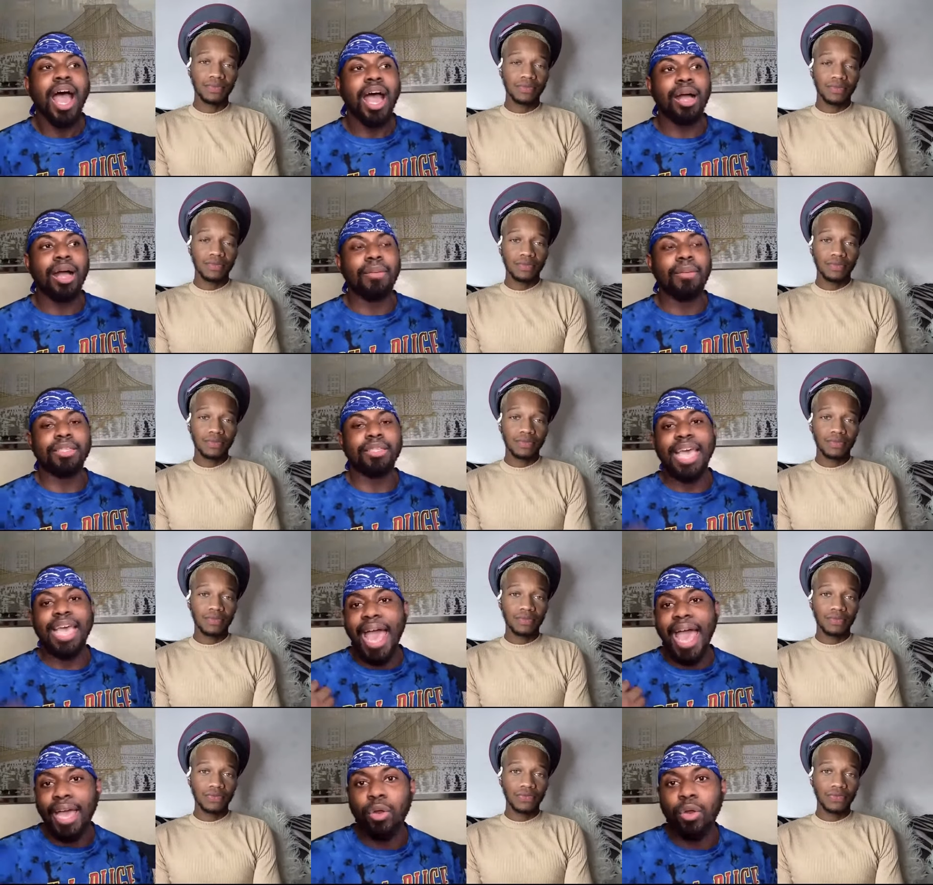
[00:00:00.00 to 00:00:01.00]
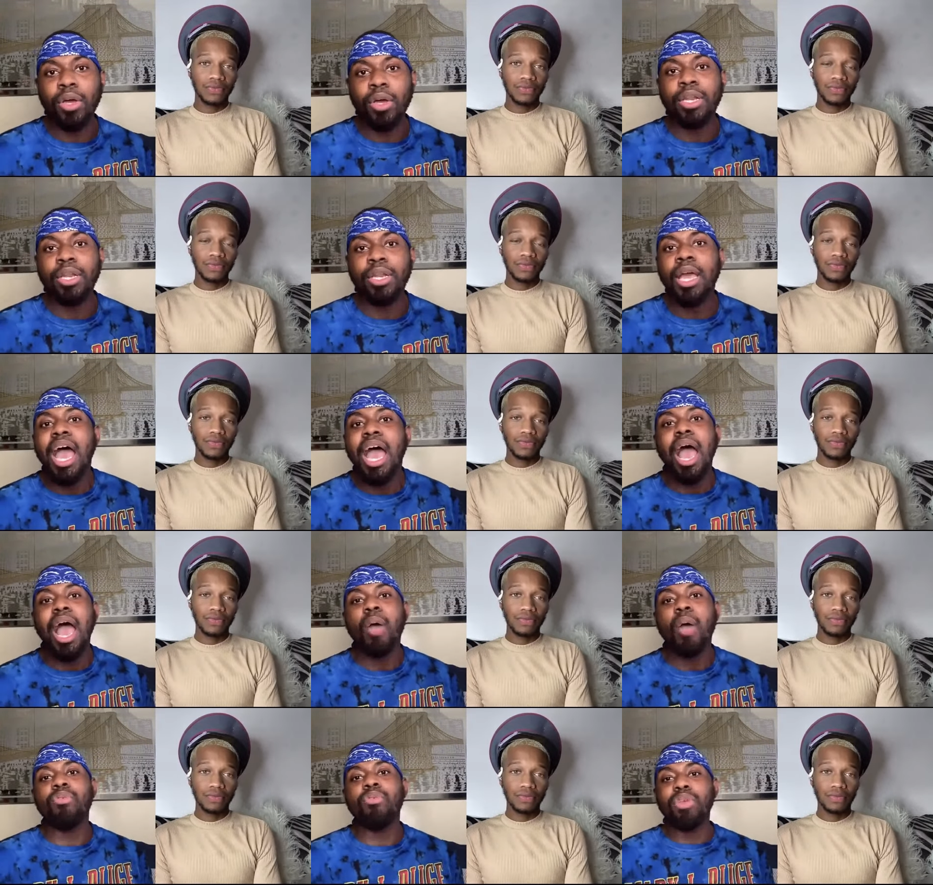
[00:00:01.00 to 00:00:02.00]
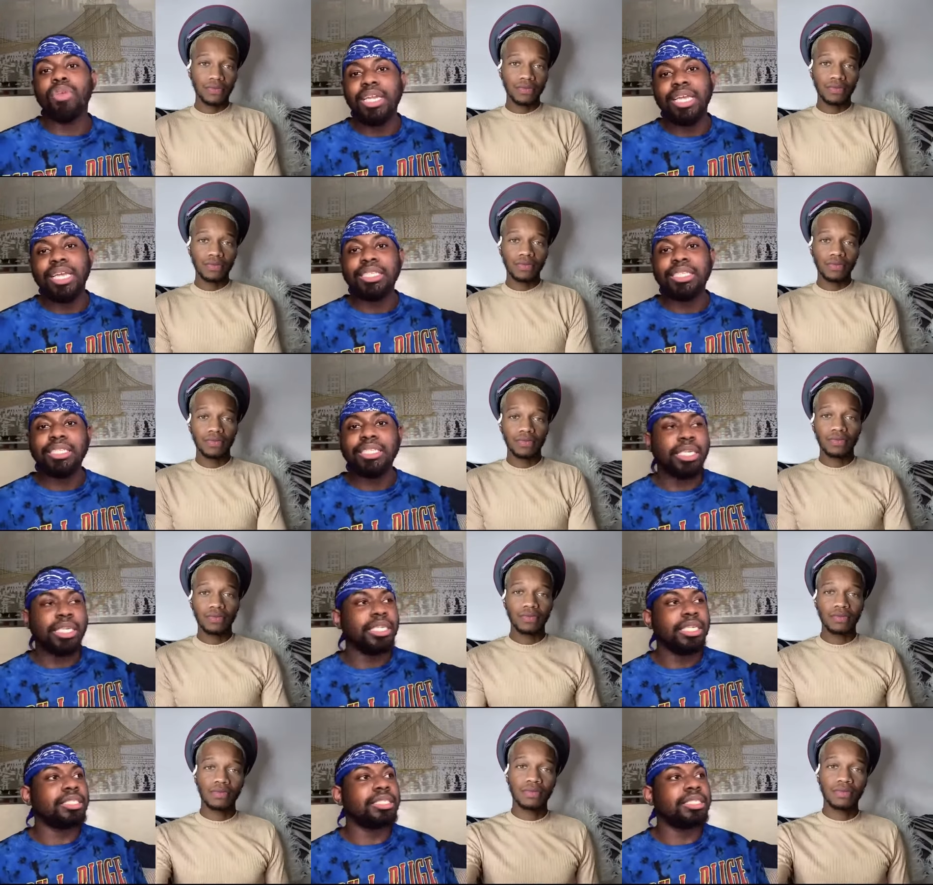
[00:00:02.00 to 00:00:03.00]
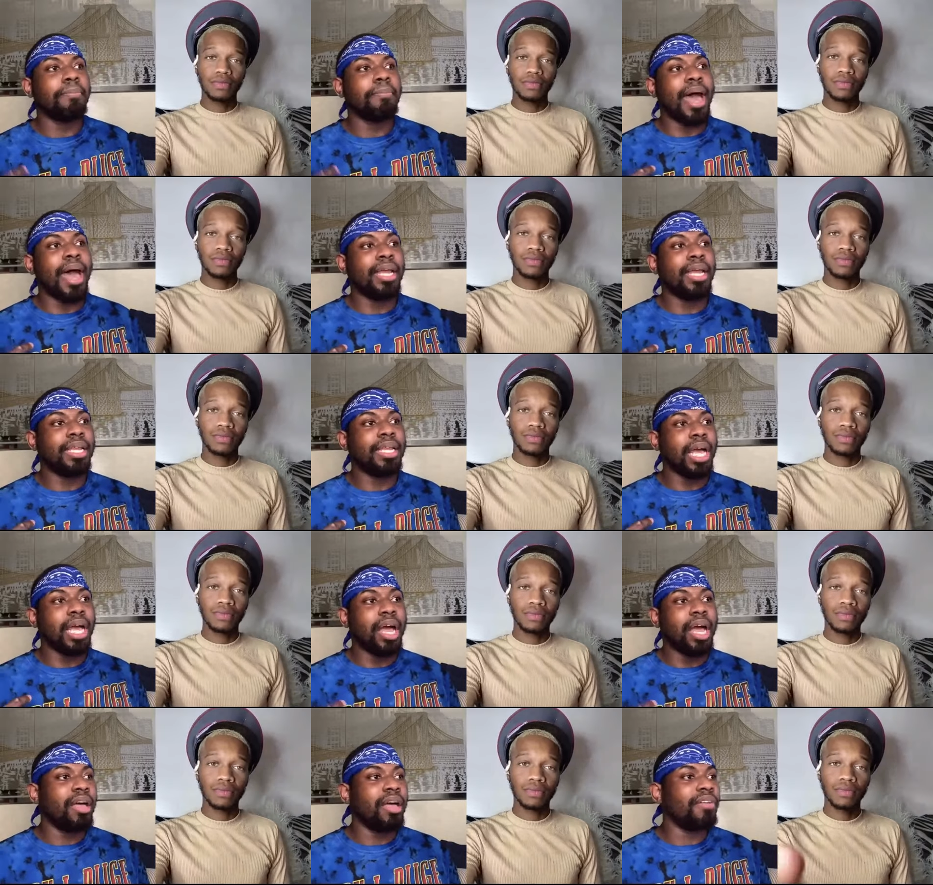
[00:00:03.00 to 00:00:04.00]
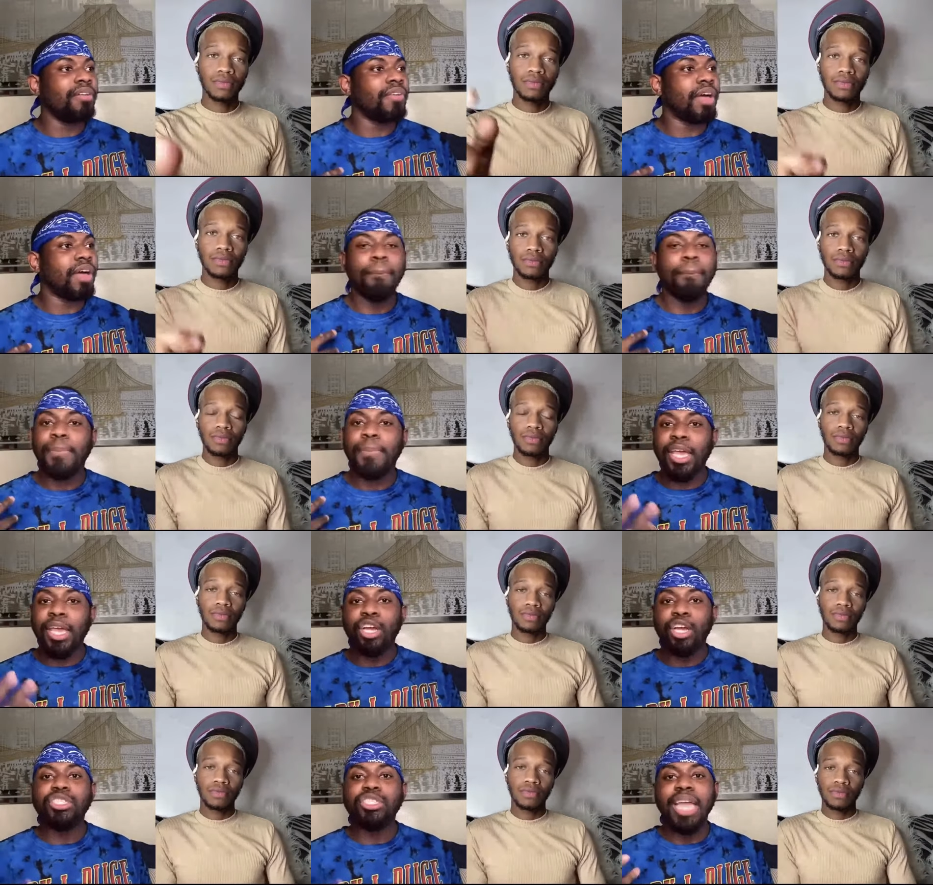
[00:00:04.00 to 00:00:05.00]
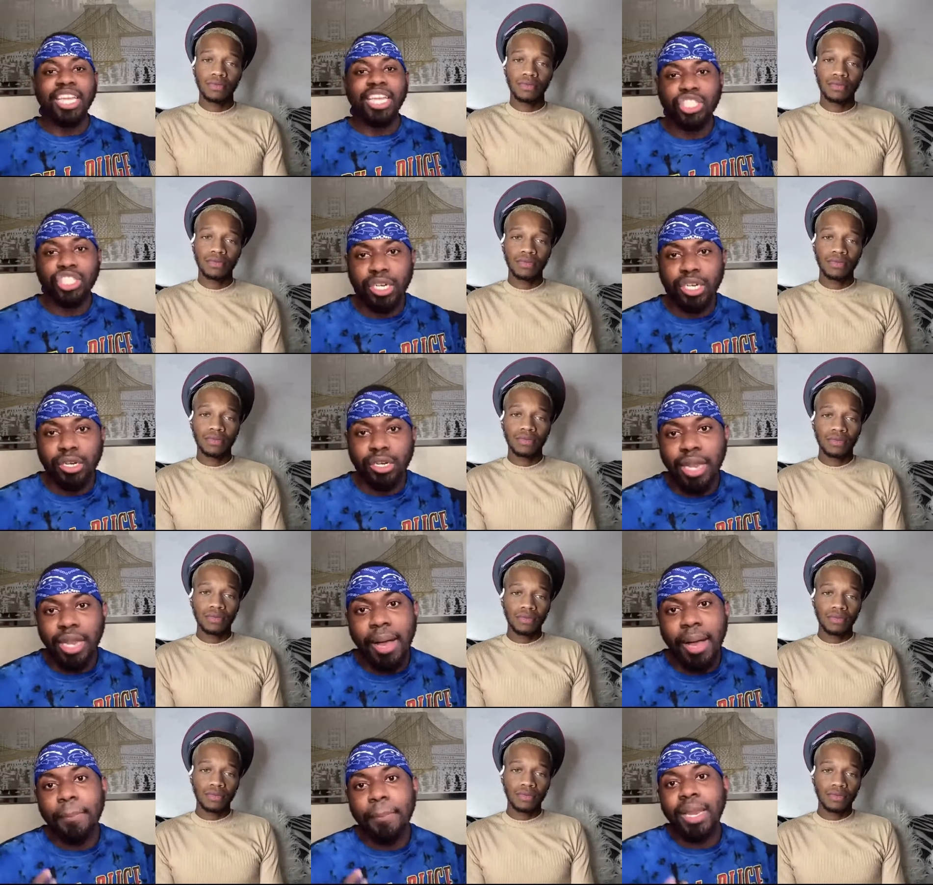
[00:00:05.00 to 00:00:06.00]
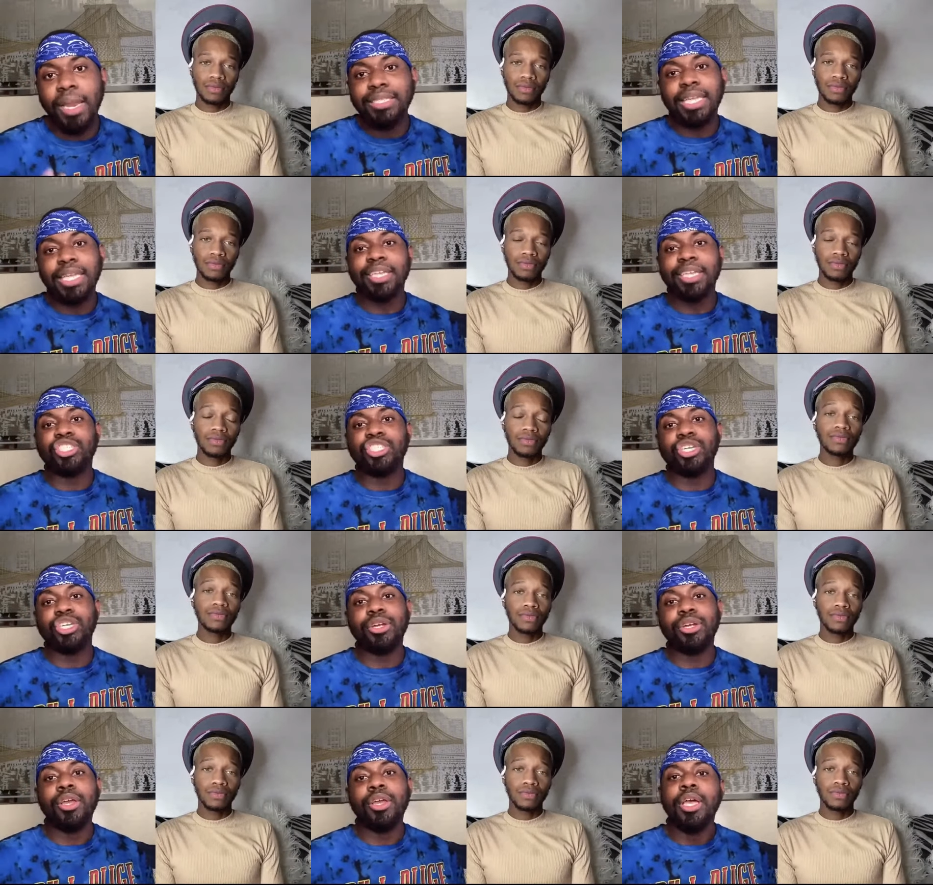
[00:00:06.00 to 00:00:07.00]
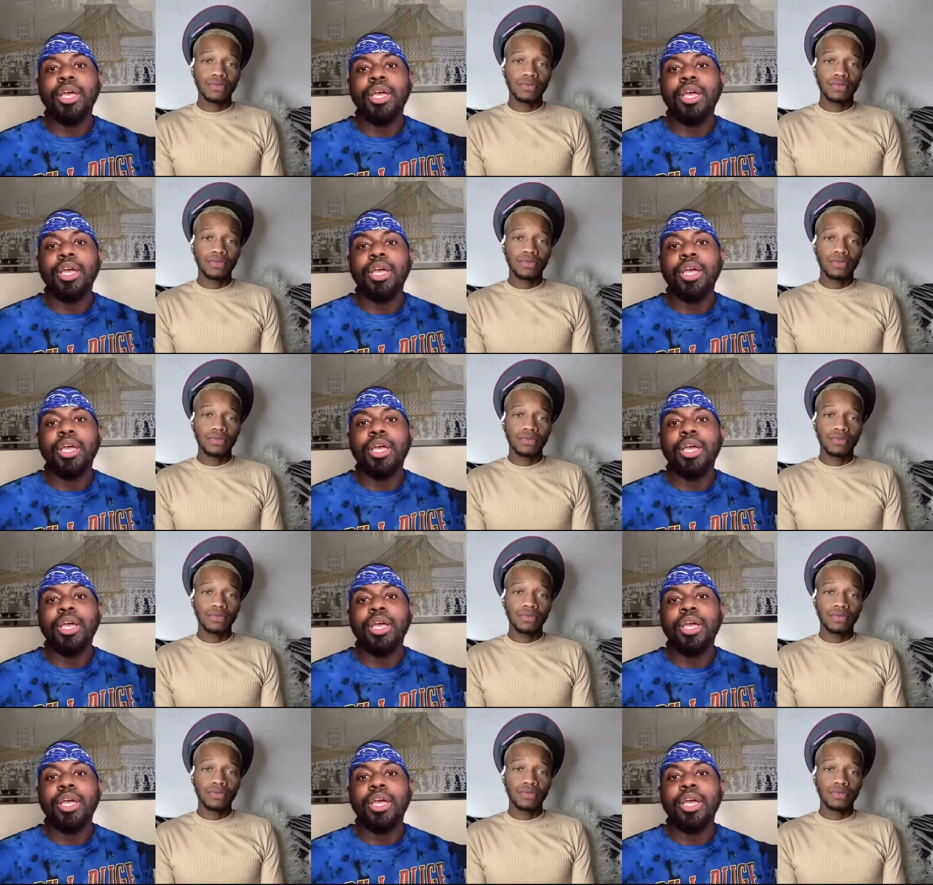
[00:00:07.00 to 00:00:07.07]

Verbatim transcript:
Speaker 1: Um, to add on, I would really like to see somebody of a bigger stature, like a plus stature,